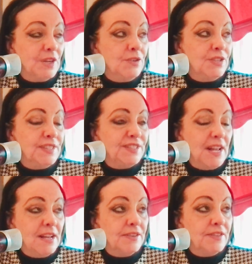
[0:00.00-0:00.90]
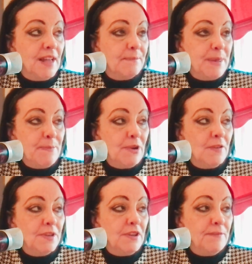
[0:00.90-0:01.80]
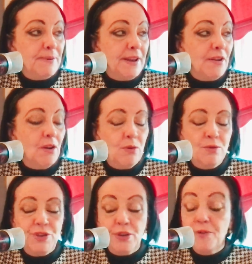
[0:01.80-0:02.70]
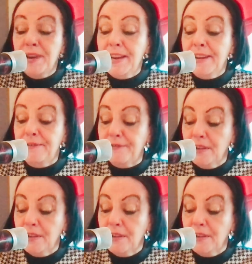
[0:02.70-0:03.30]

understand that people on the earth plane are going to grieve